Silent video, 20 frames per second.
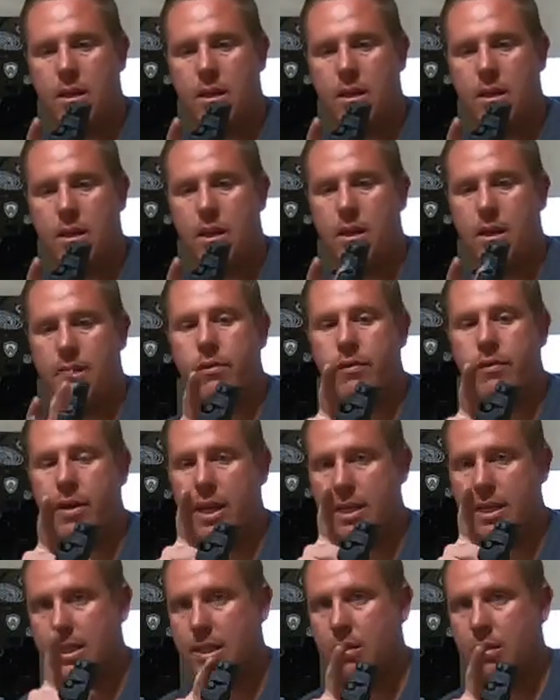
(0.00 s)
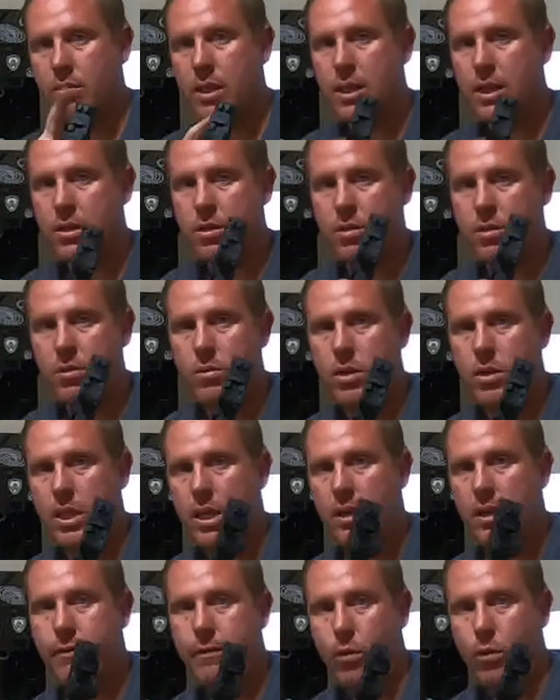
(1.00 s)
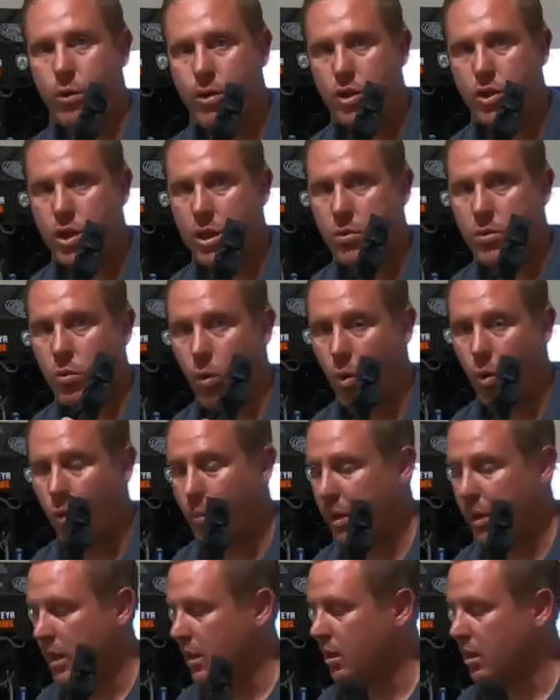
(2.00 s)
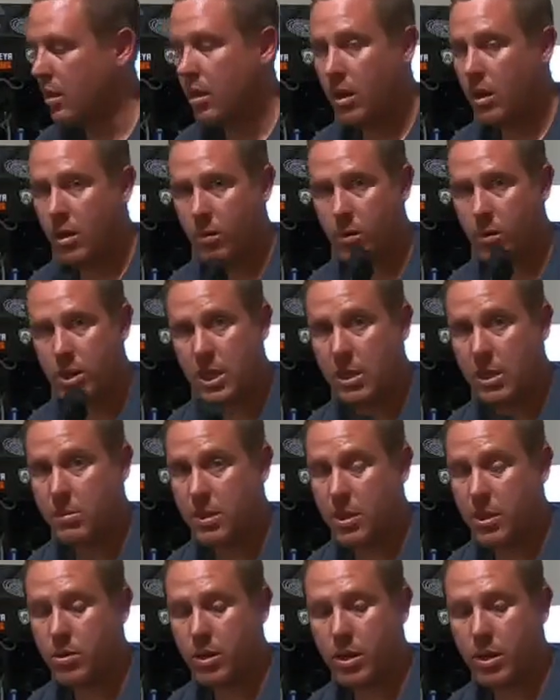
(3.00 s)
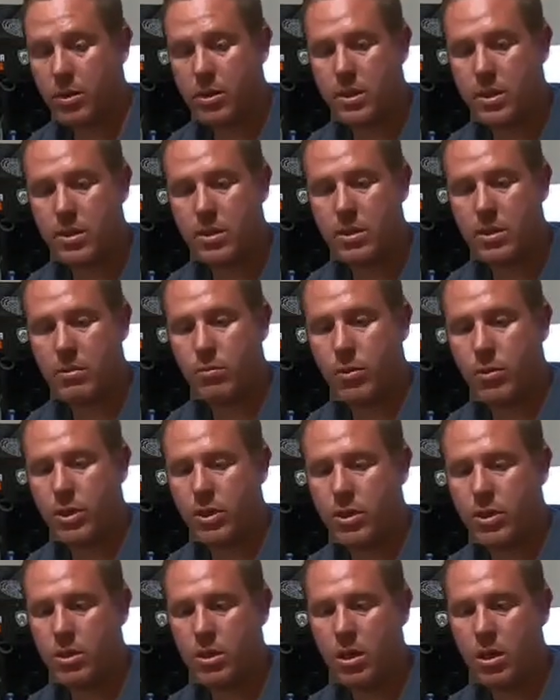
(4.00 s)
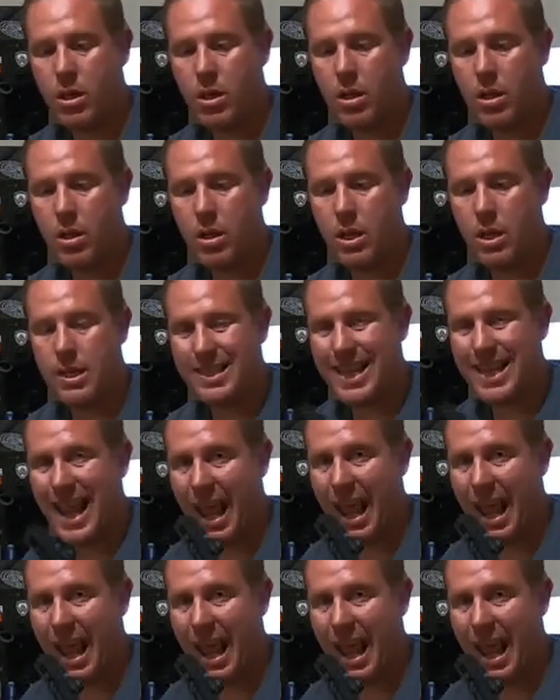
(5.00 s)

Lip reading: off and still get to the 4th gen roll pin, which keeps the trigger system, which is